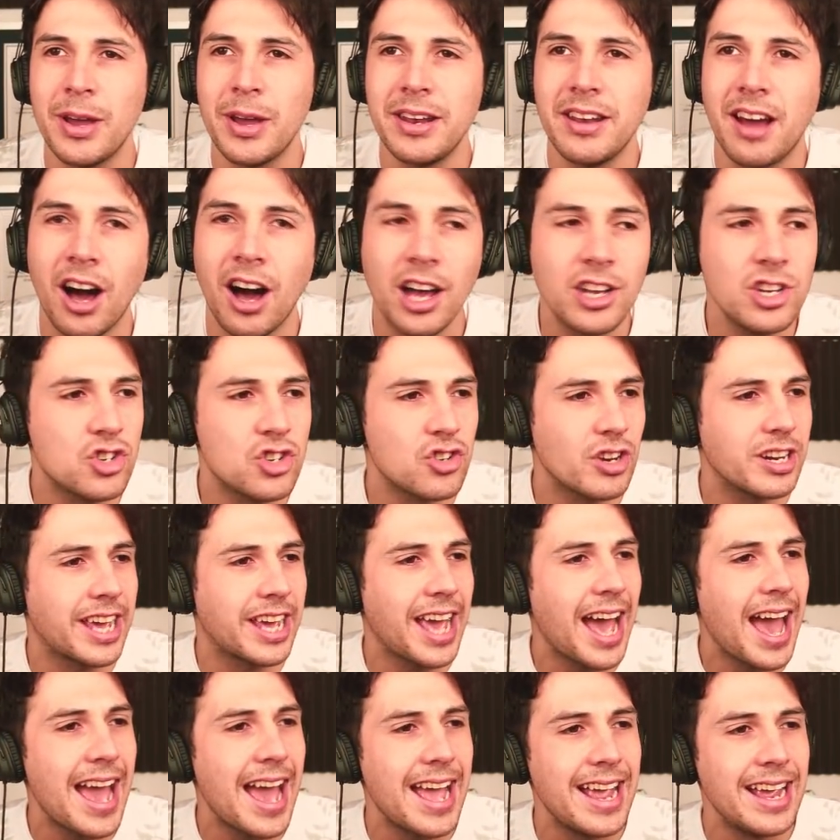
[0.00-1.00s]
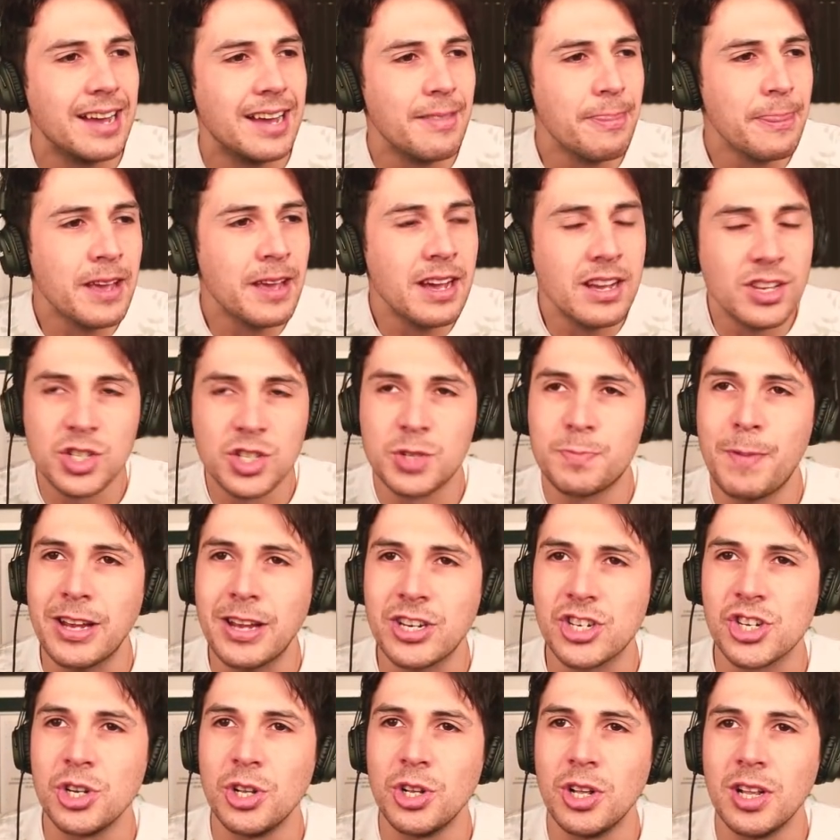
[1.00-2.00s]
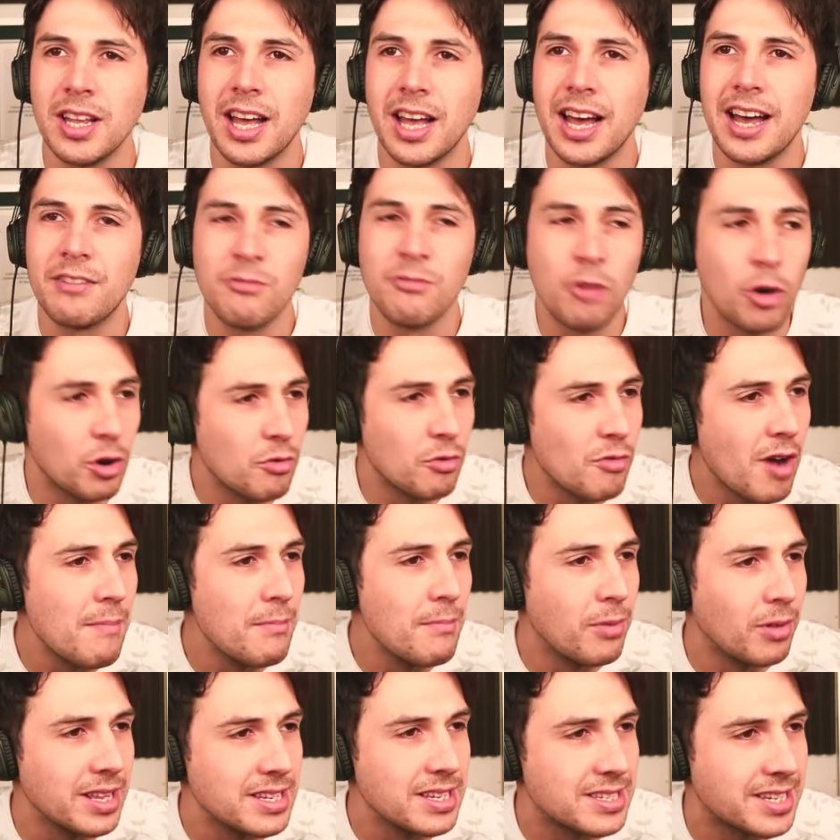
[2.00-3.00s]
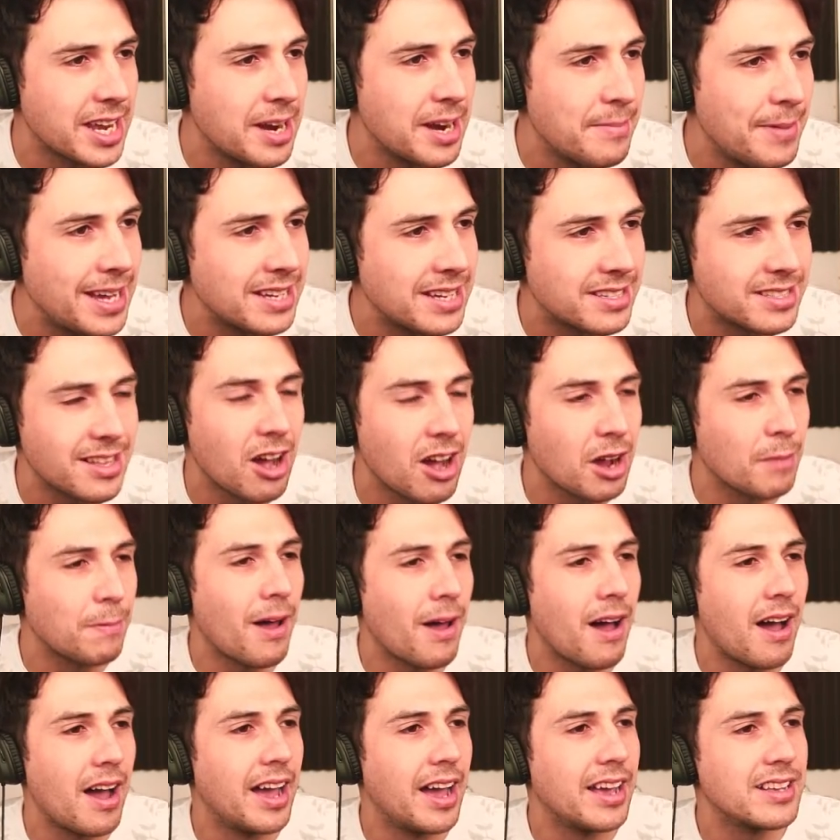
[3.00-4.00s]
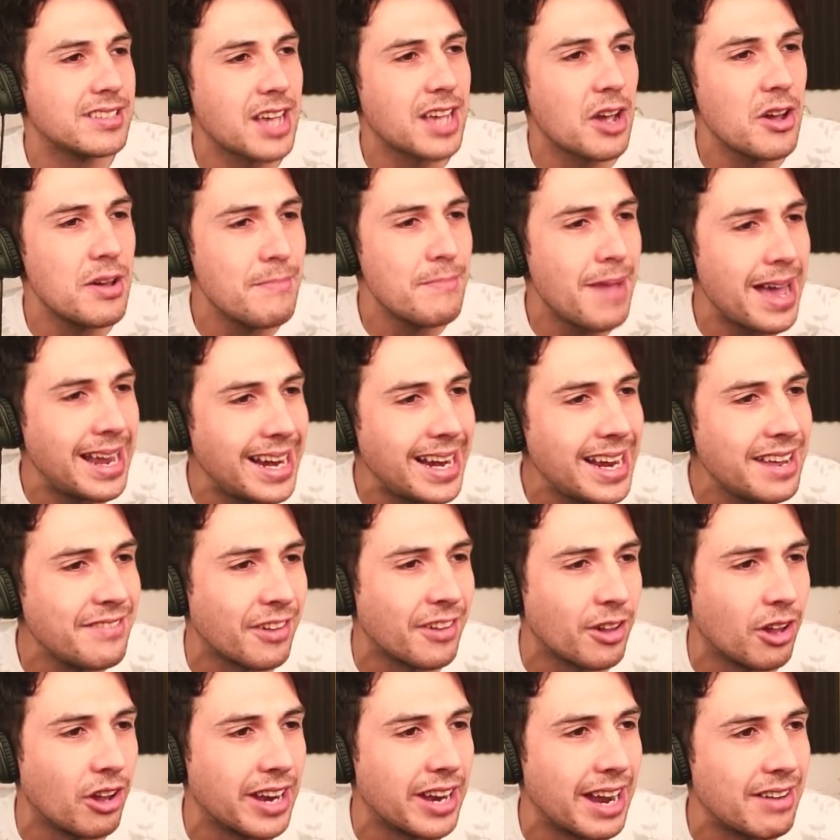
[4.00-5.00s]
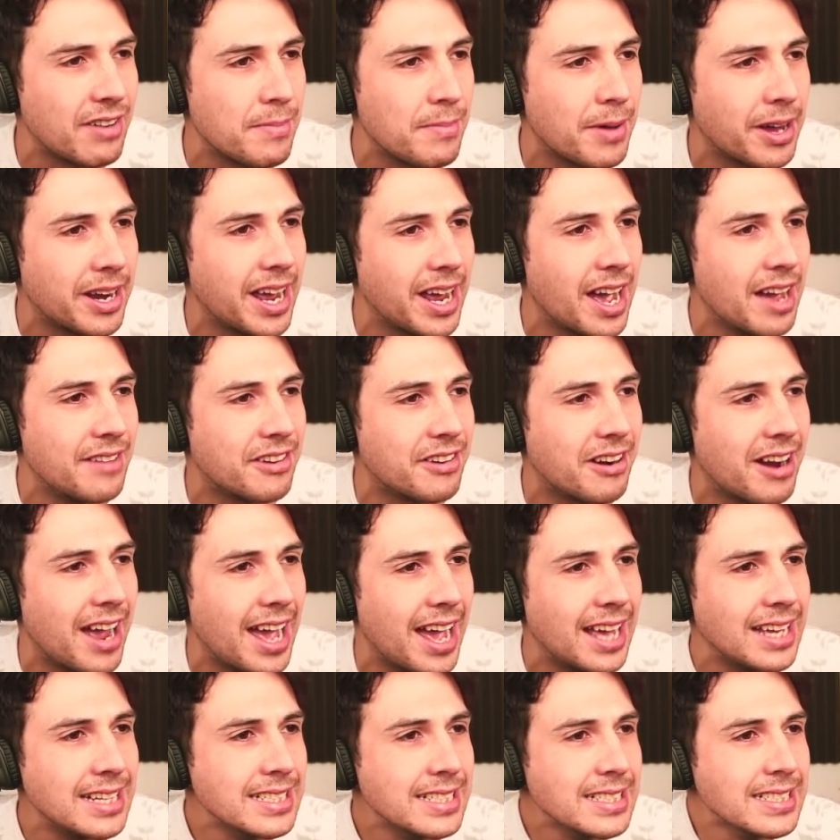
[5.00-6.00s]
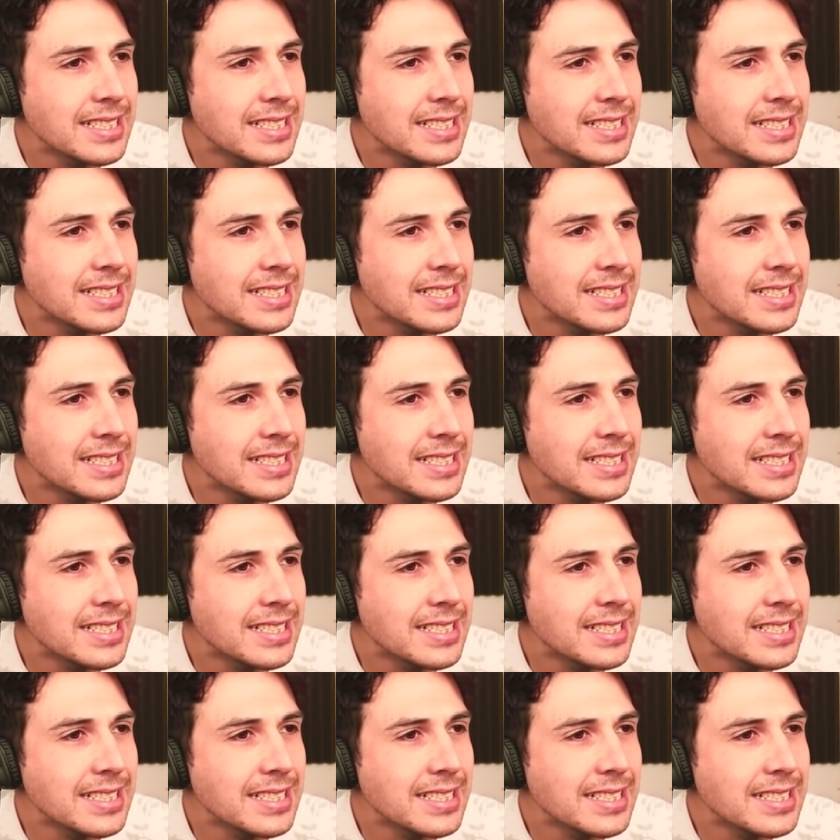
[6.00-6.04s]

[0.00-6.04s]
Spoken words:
when the 100k special Royal Rumble is going to be. As Darkiplier is going medieval on everybody over here.